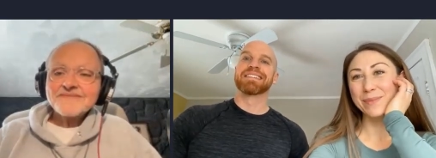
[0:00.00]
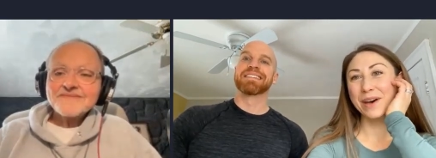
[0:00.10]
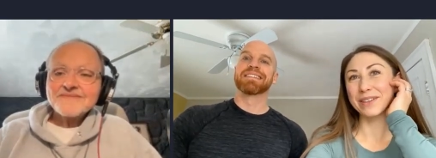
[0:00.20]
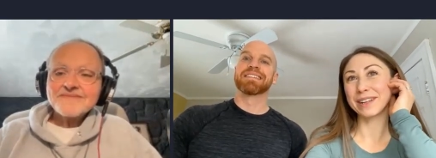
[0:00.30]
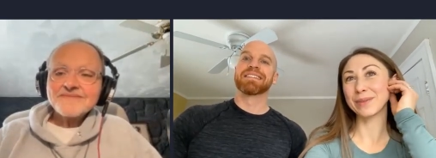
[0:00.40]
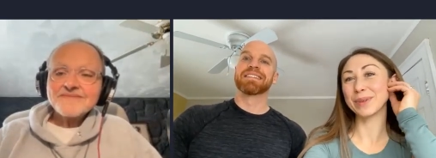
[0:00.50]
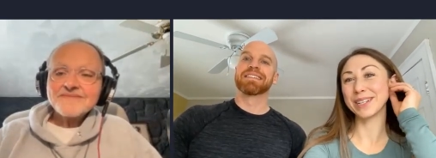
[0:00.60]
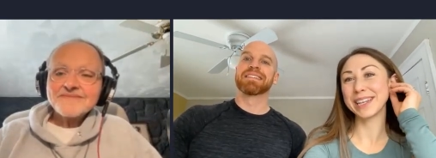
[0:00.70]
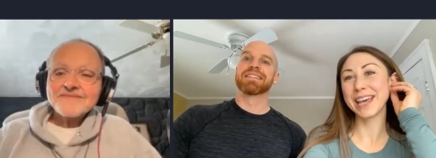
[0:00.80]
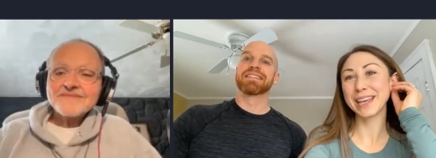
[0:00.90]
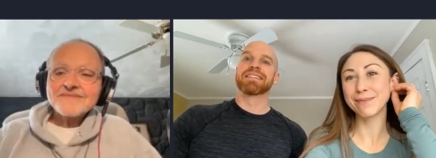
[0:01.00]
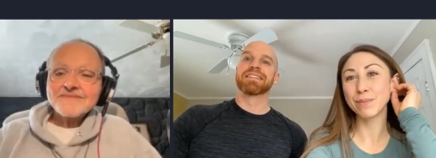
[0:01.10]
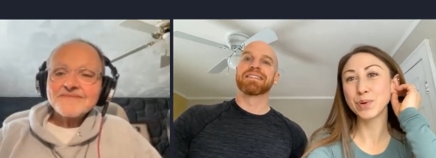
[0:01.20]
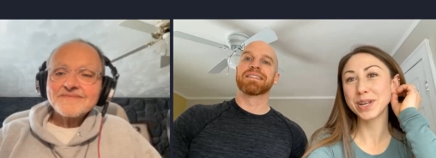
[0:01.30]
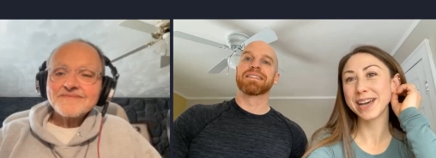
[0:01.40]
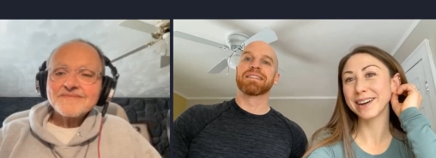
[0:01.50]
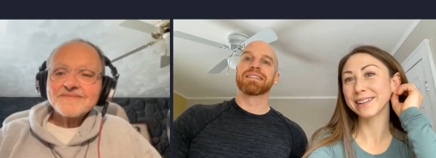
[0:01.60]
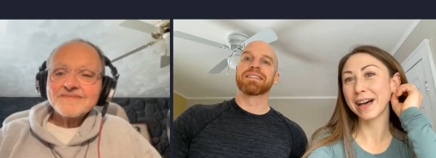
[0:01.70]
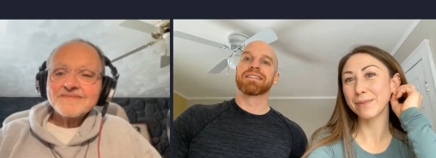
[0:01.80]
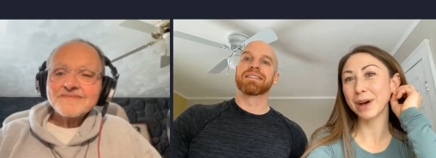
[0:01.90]
Speaker 1: email in there, but it's a moody at
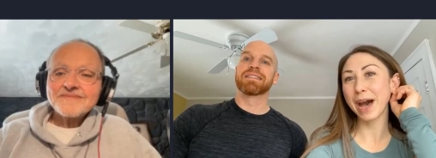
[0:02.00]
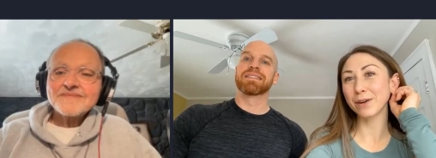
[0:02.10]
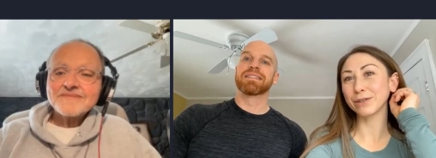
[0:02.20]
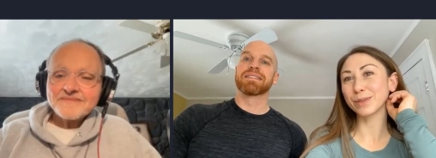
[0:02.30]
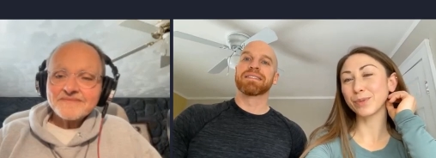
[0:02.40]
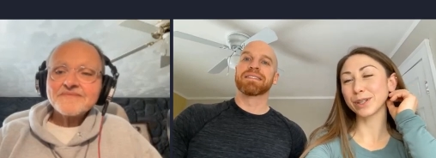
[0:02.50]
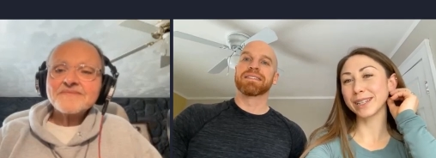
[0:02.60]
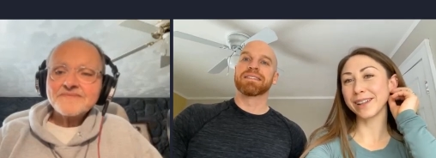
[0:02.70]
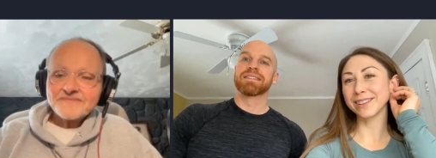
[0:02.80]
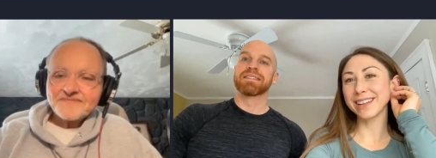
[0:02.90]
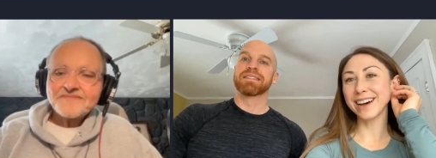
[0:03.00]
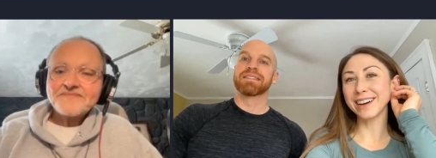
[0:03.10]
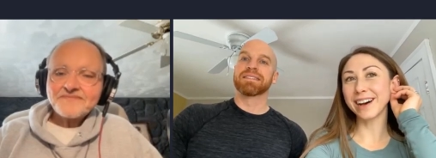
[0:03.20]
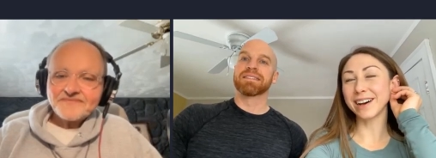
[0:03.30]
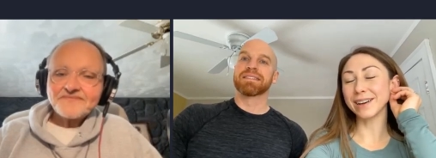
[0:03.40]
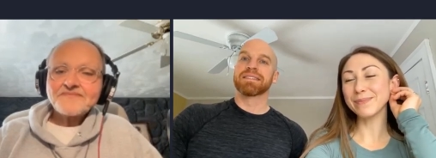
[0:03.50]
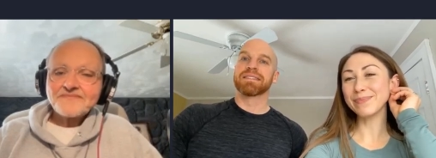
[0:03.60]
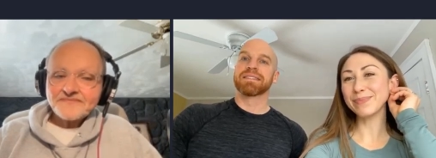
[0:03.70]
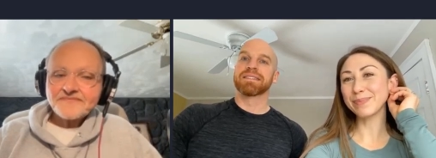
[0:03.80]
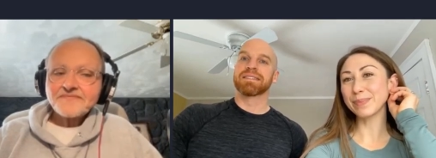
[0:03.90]
climbchirosportshealth.com.
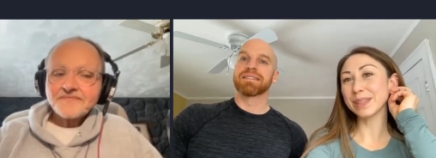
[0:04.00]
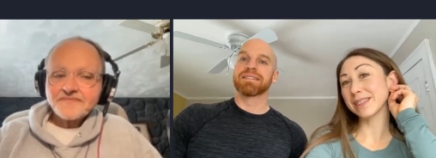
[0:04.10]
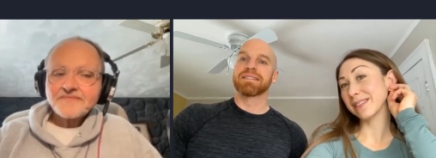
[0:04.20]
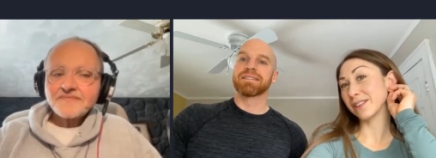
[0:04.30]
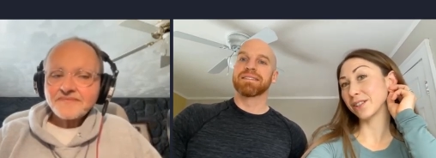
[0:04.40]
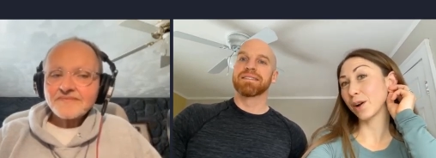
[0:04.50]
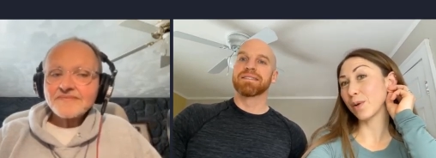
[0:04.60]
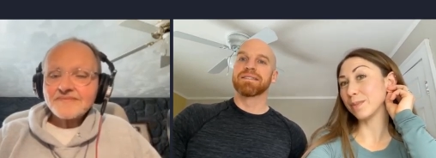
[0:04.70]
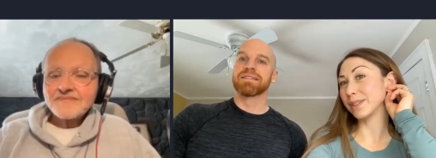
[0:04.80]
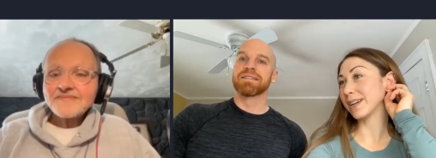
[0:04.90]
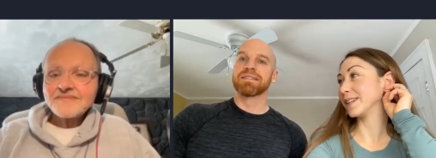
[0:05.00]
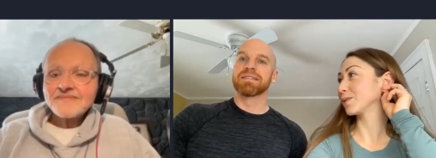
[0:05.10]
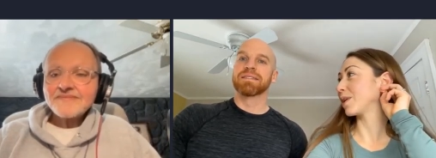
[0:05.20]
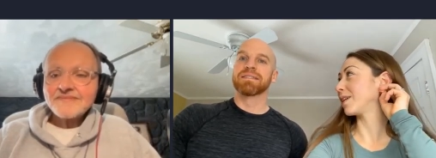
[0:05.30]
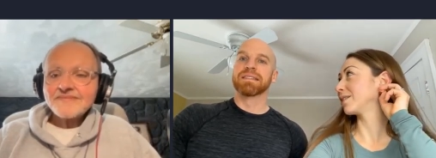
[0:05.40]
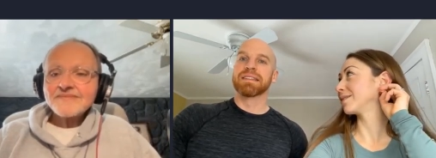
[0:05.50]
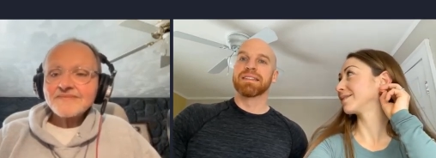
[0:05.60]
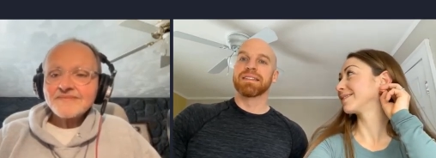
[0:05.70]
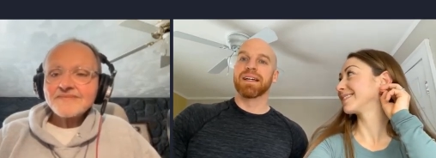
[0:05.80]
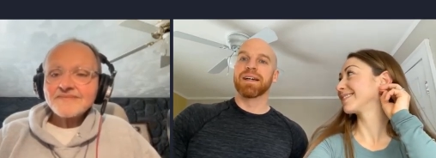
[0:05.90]
But there's our website as well.
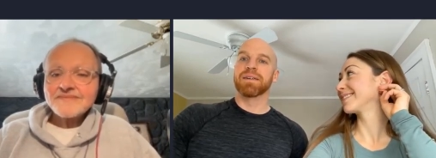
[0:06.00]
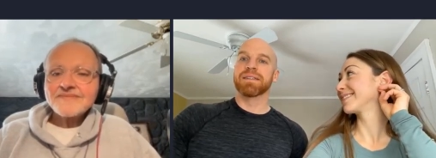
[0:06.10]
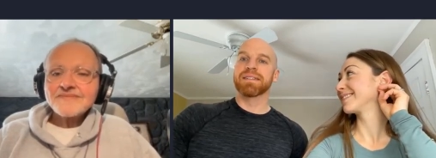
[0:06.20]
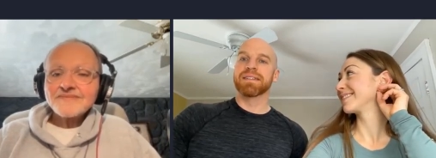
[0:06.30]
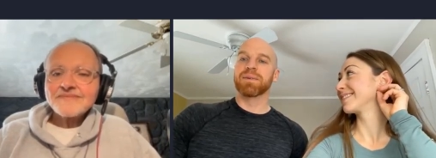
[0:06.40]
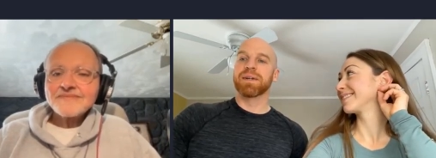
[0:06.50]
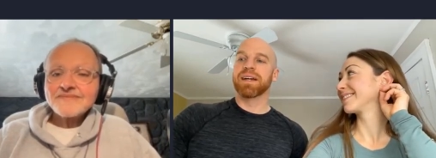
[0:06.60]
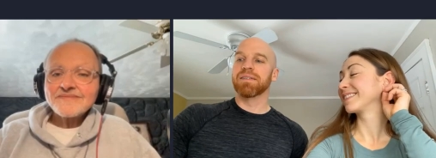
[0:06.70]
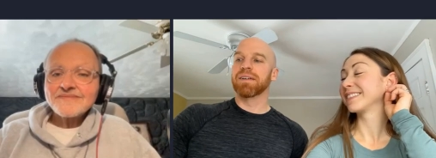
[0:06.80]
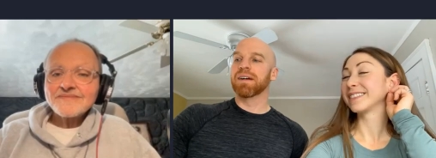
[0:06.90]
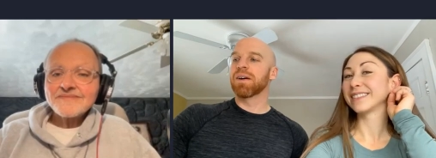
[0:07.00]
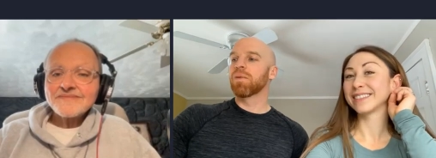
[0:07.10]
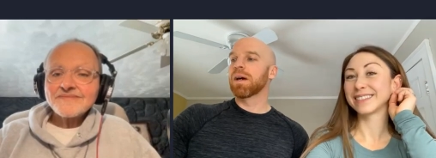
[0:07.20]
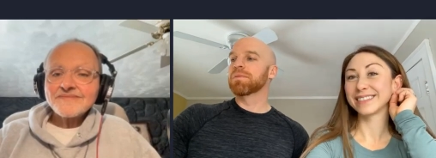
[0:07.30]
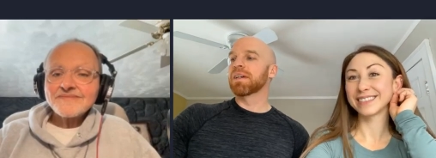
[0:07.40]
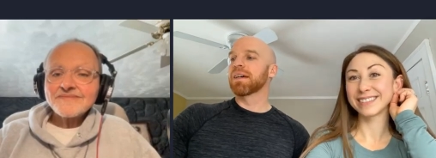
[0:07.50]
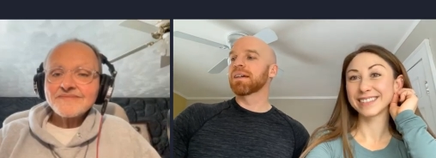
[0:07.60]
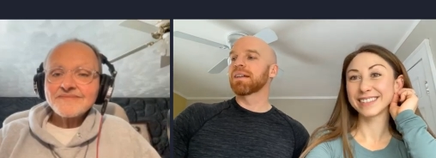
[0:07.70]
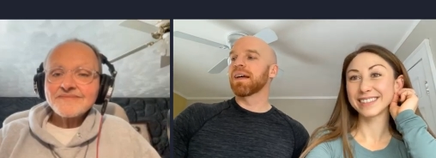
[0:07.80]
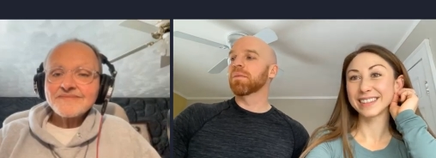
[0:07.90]
Speaker 2: Yeah. So we have uh, our website
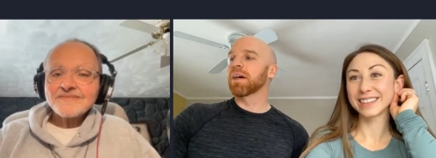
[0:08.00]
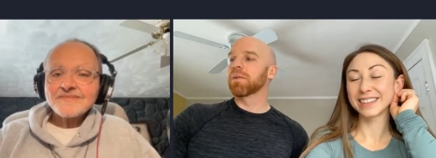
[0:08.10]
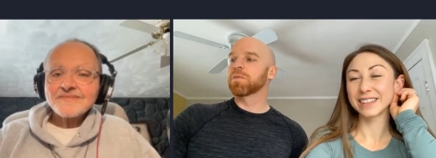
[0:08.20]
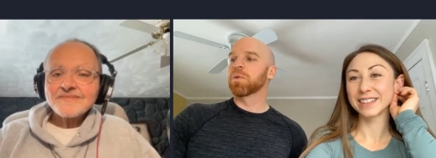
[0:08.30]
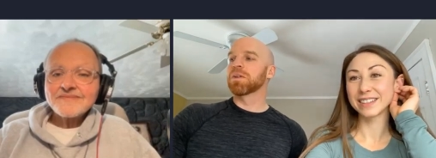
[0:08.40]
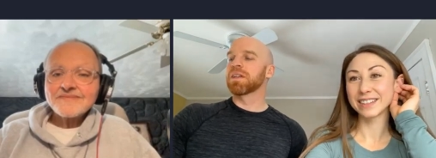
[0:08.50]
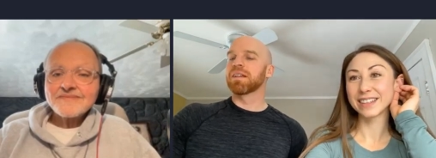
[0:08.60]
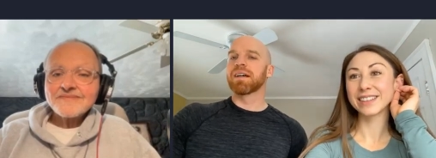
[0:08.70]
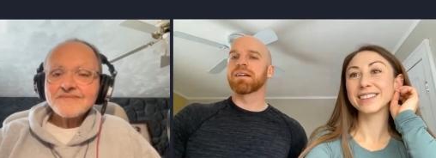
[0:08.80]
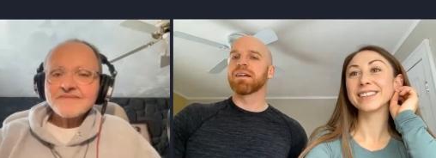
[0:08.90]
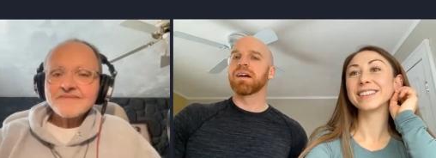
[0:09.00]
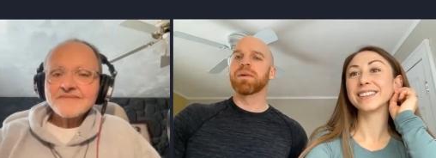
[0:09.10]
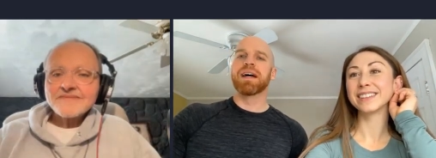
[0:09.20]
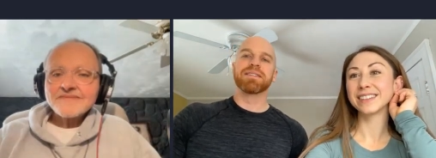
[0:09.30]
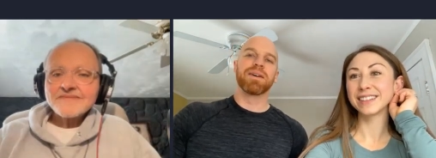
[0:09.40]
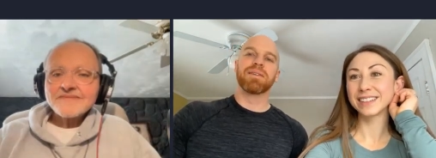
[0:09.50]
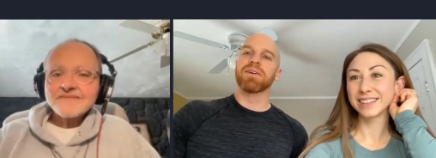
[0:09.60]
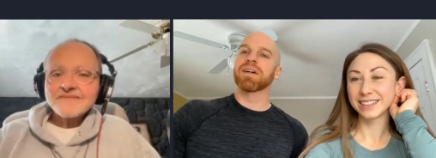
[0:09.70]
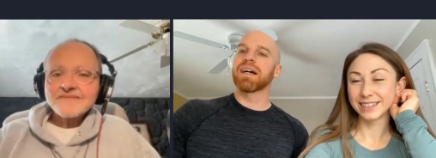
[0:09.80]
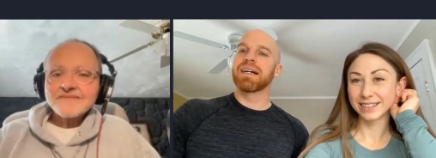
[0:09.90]
at climbchirosportshealth.com. It has all of
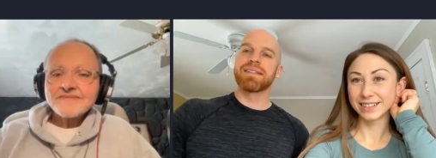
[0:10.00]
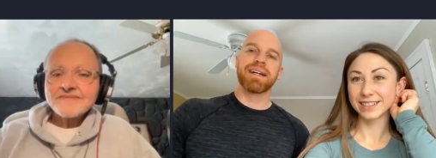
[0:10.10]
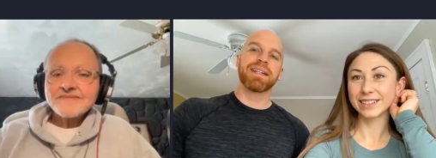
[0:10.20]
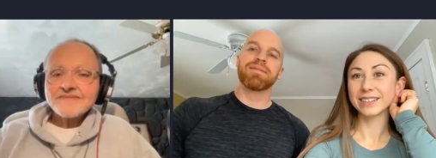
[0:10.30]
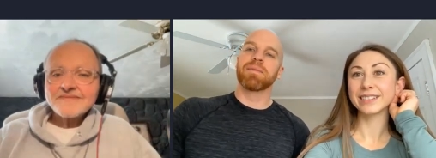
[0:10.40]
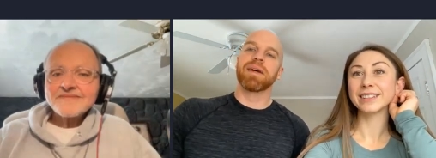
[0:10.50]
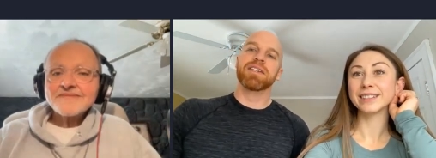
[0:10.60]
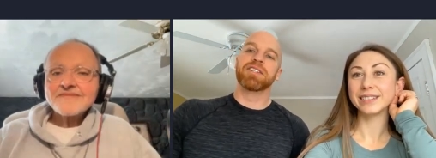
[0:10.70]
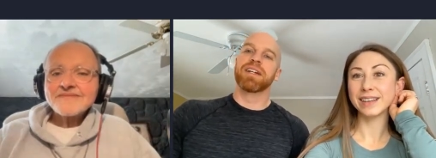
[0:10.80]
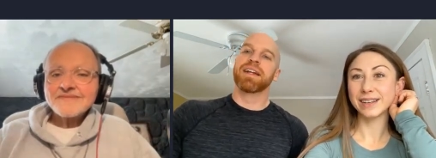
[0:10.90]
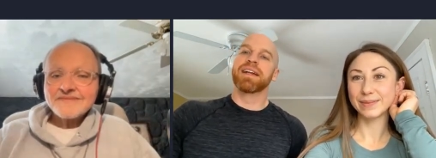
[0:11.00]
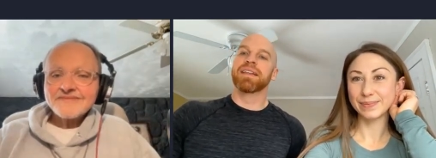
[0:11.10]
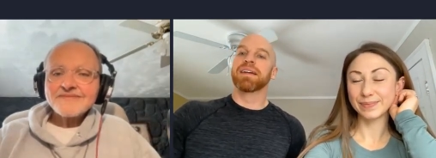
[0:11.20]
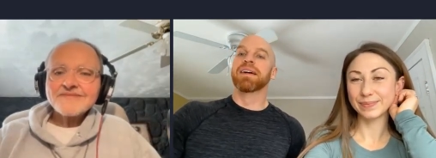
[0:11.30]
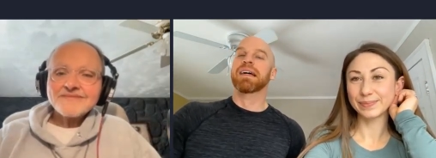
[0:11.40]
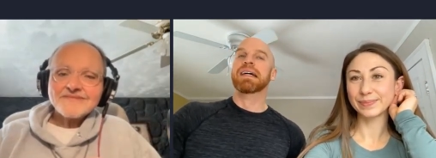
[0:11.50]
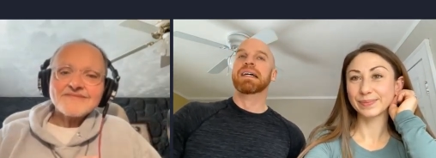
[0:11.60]
our contact information, yeah. any of the